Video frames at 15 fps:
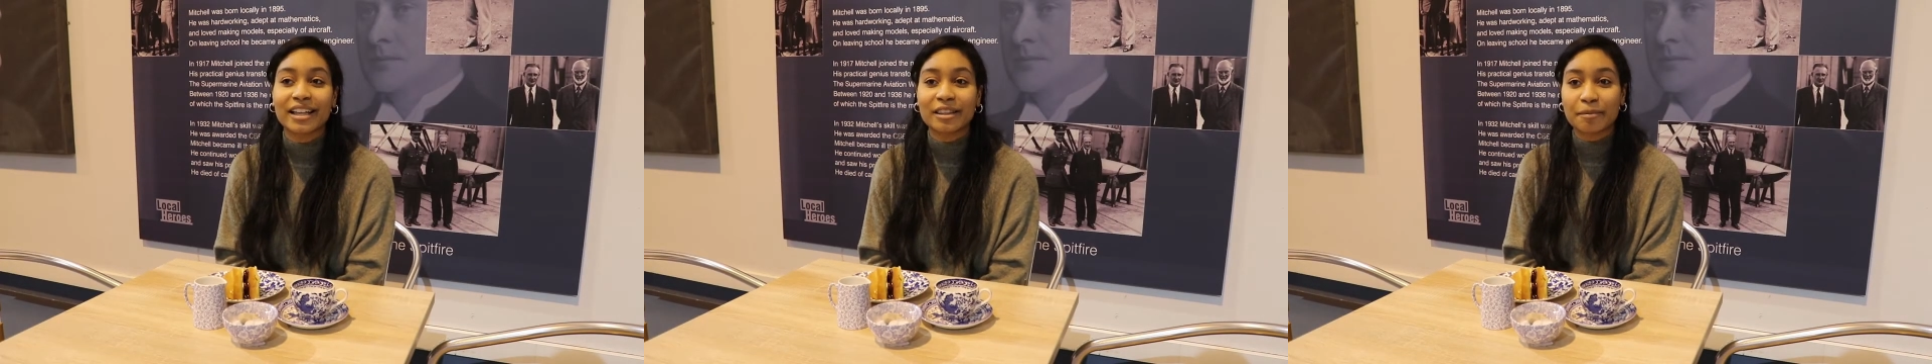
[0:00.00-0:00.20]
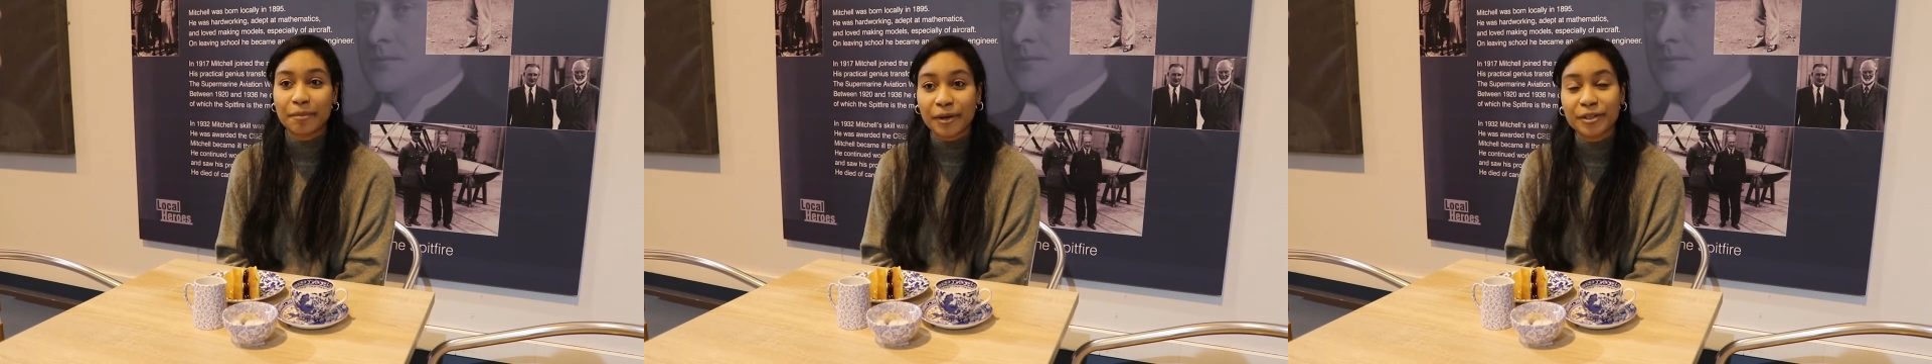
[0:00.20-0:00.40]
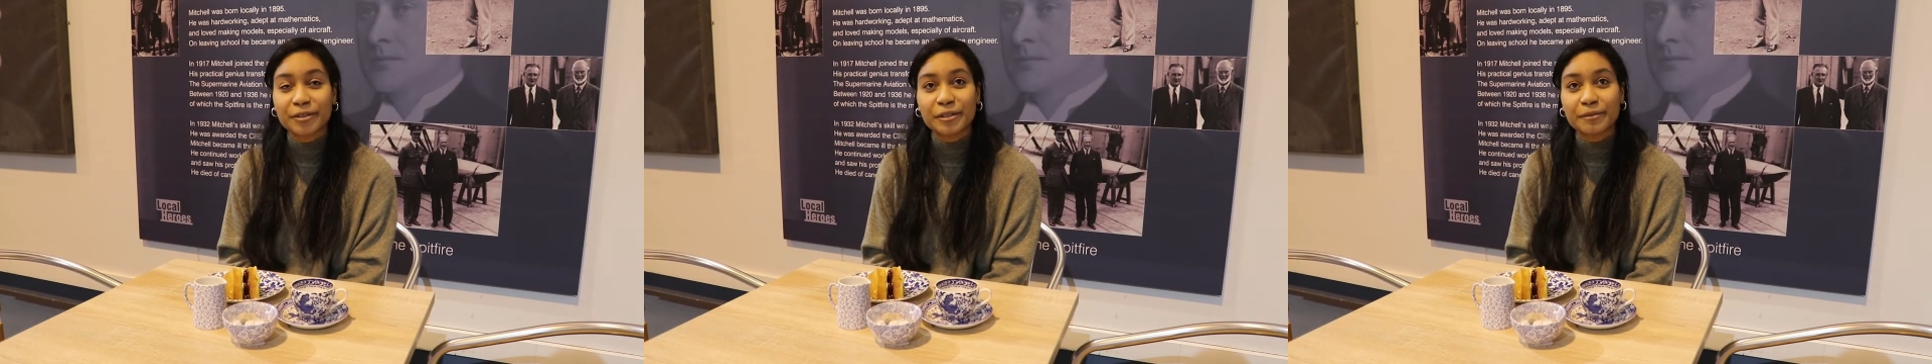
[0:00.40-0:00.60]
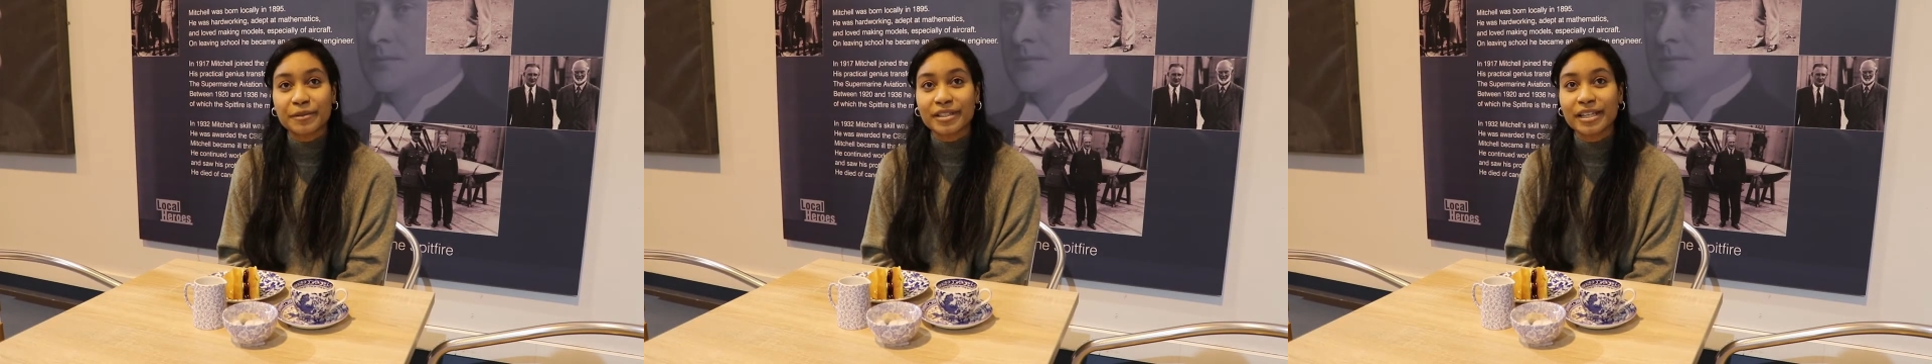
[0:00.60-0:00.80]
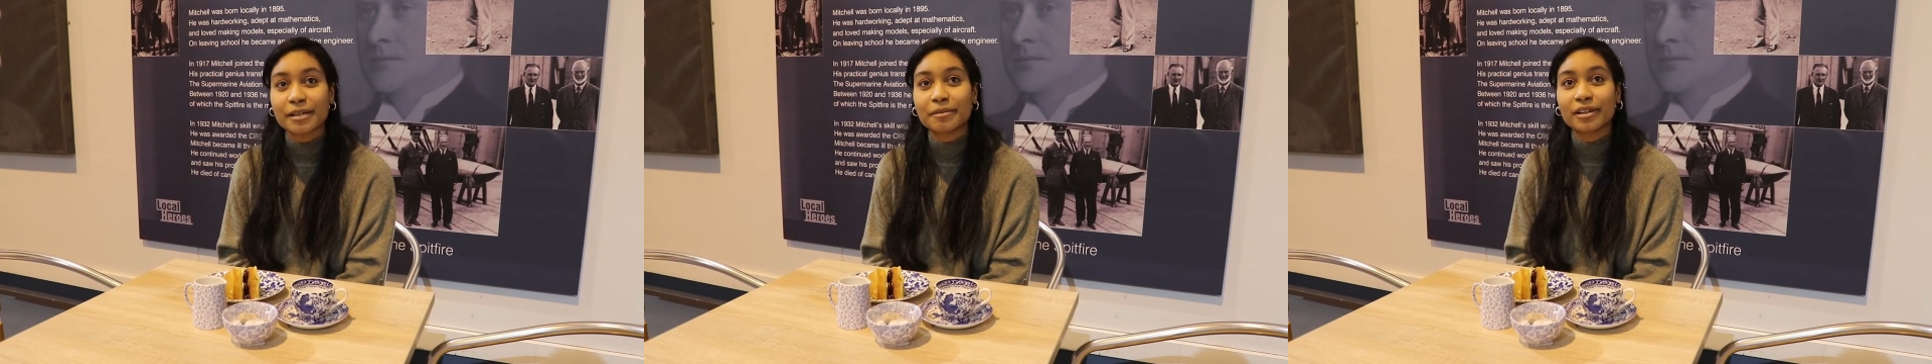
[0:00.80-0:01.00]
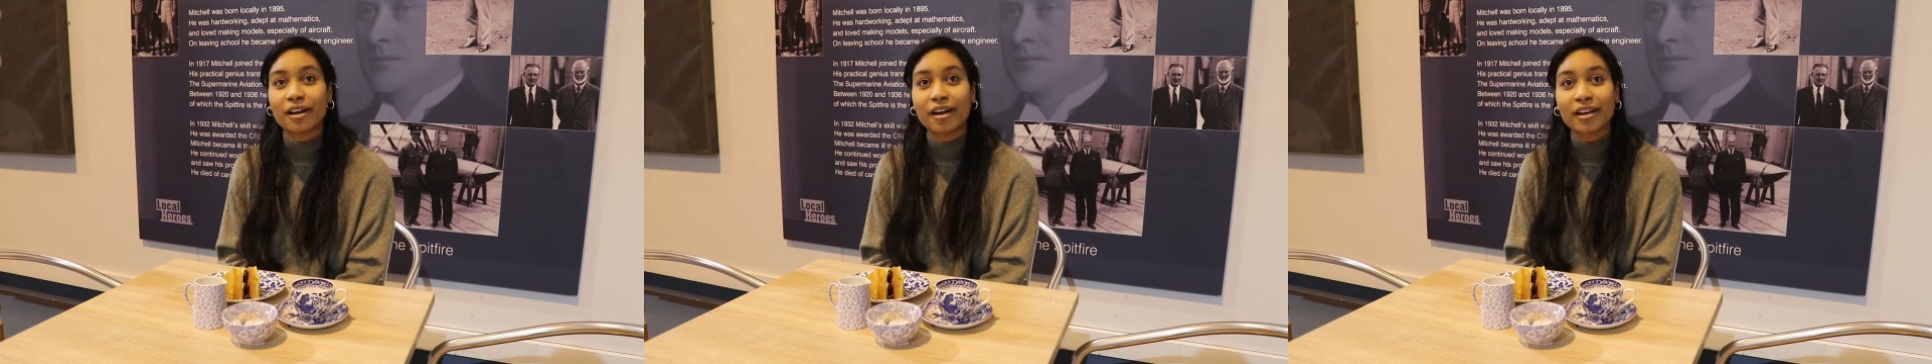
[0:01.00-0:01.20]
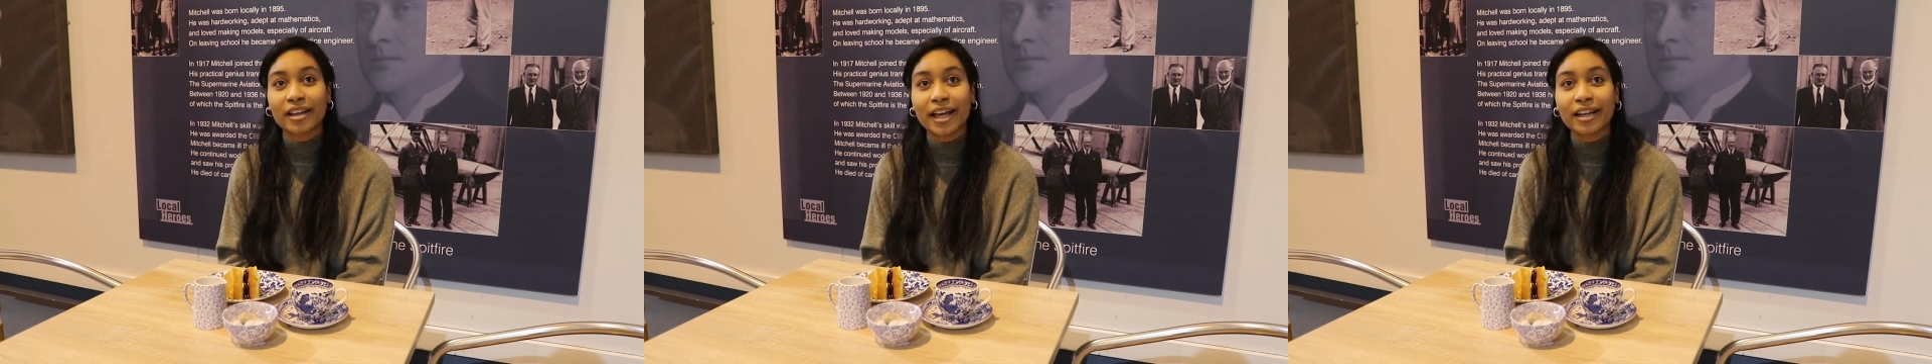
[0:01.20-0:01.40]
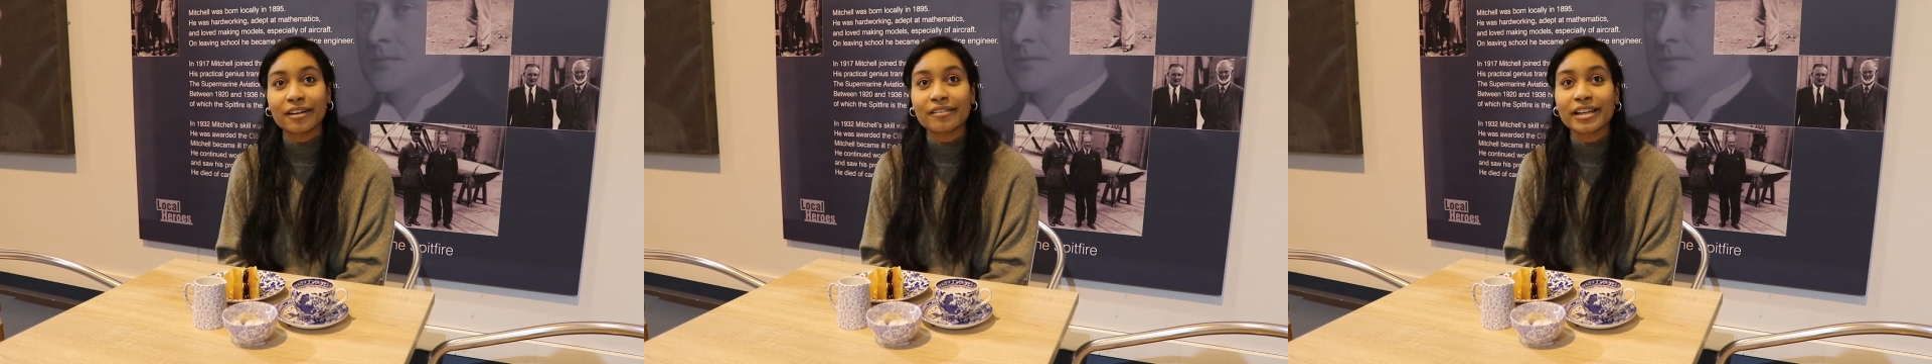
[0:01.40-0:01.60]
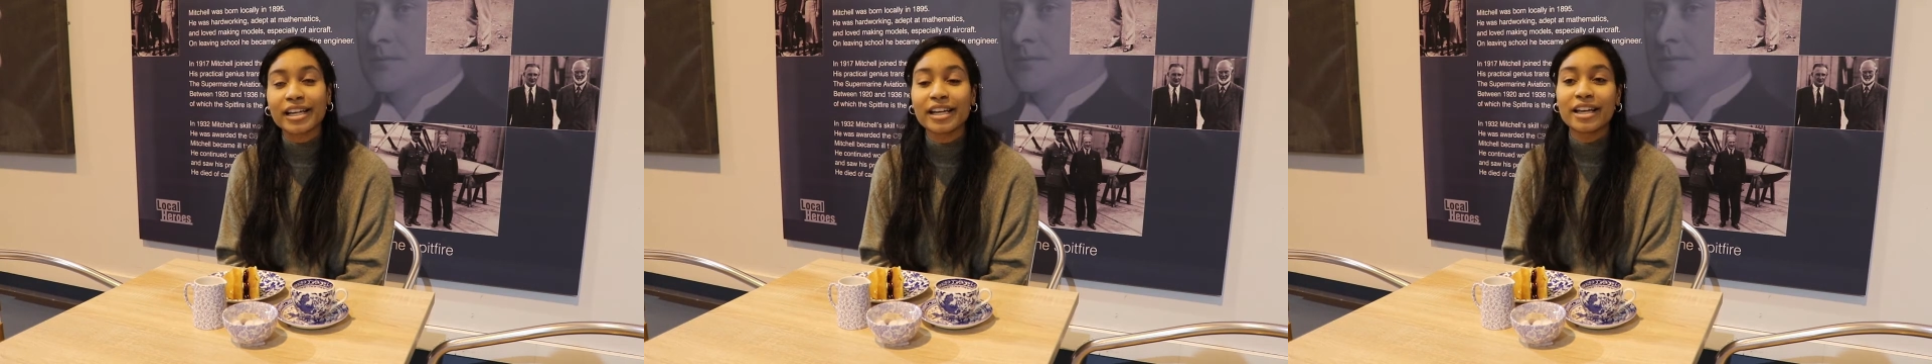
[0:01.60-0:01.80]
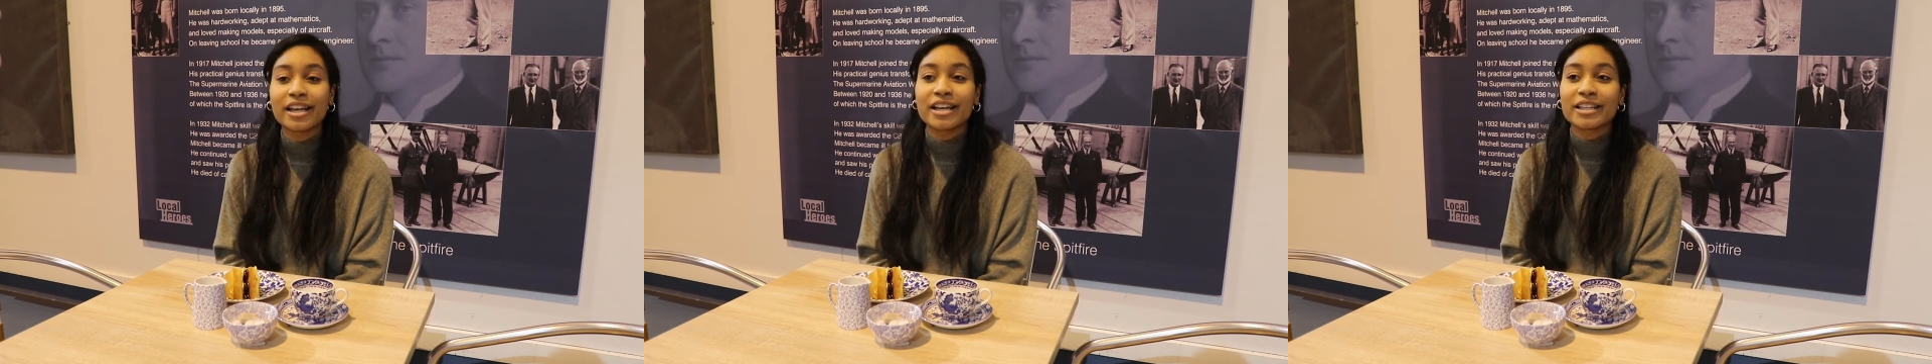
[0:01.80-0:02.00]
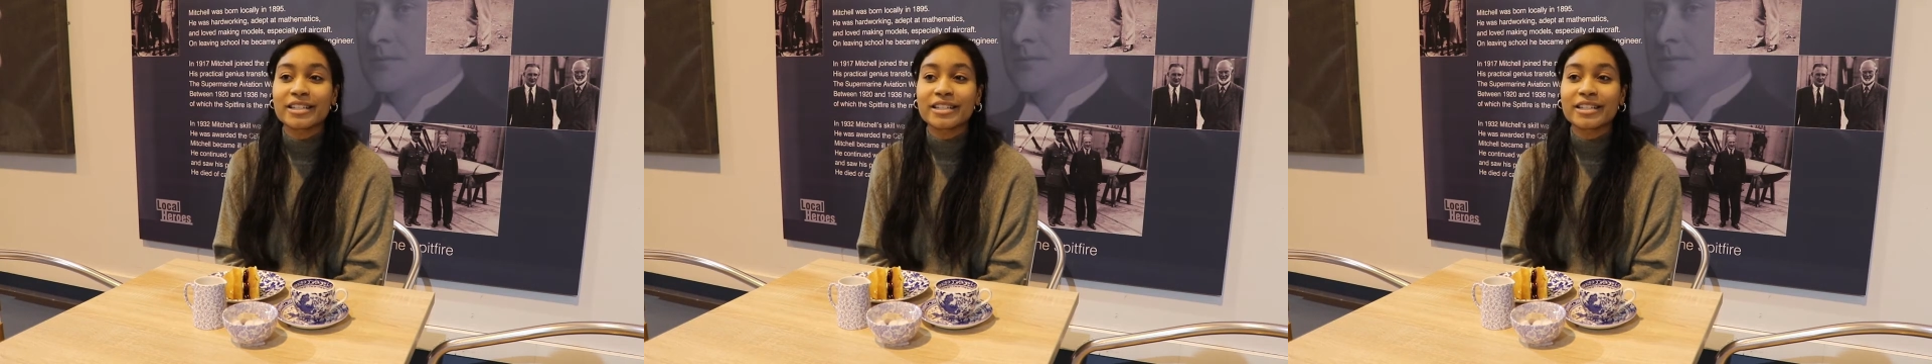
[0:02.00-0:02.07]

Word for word: at the Potteries Museum and Art Gallery.